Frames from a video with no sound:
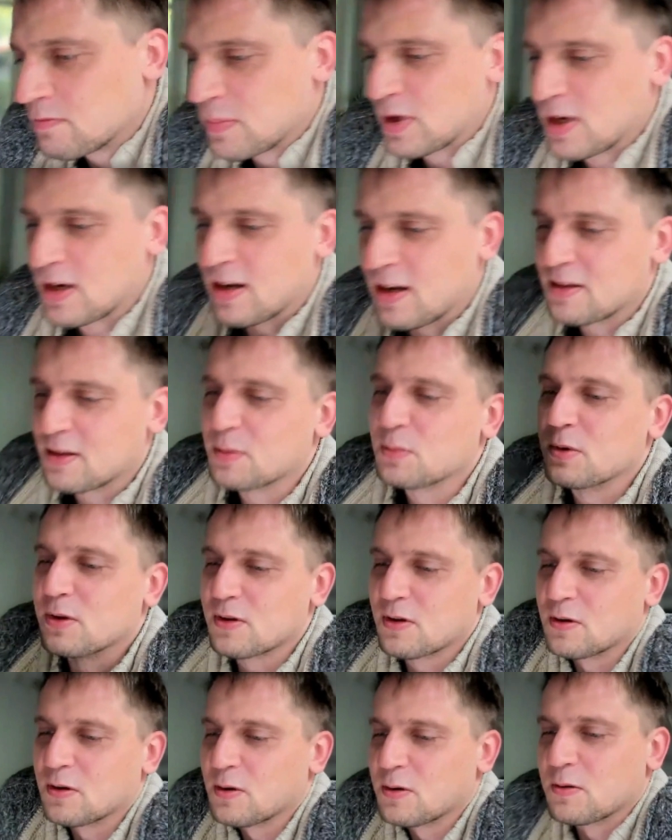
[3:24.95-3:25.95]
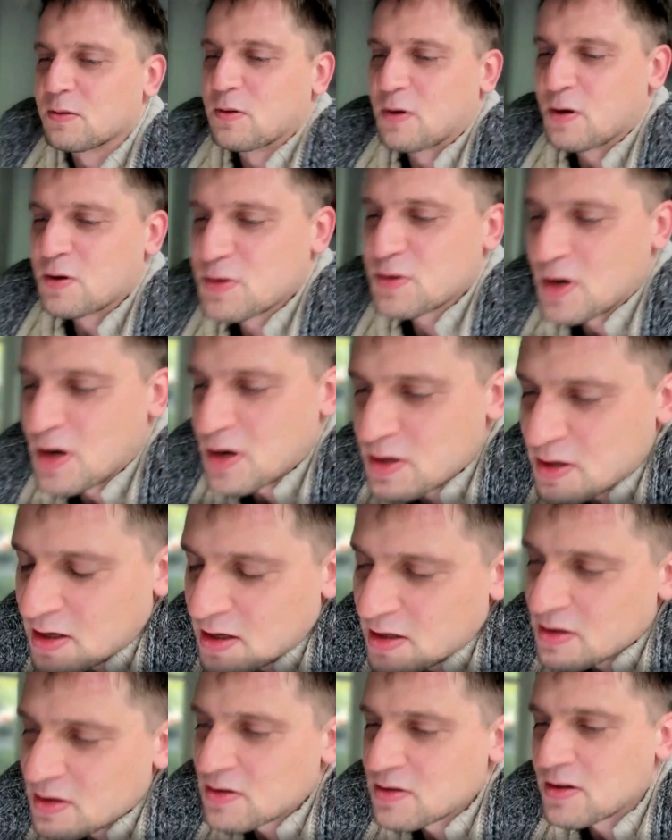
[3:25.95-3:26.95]
relatable to construction
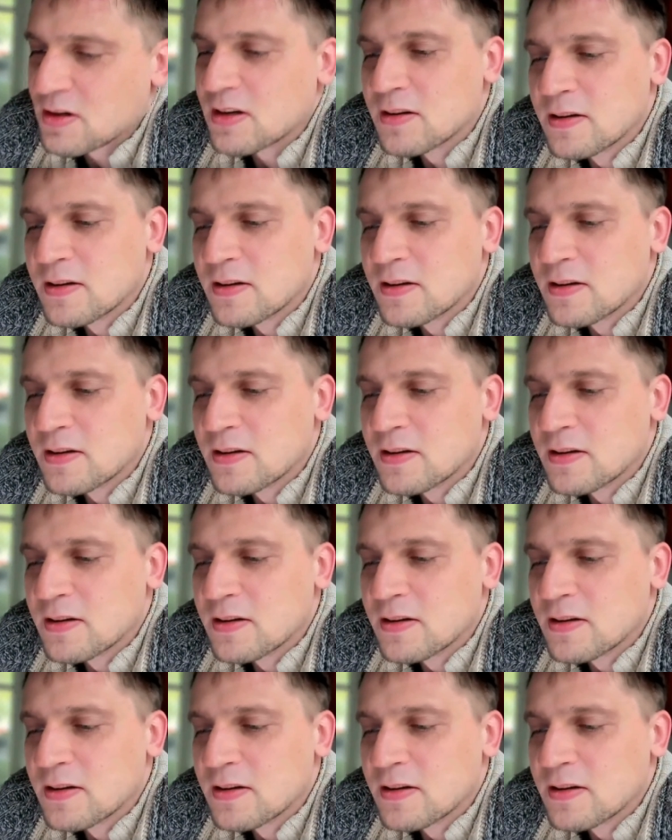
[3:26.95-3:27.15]
industry.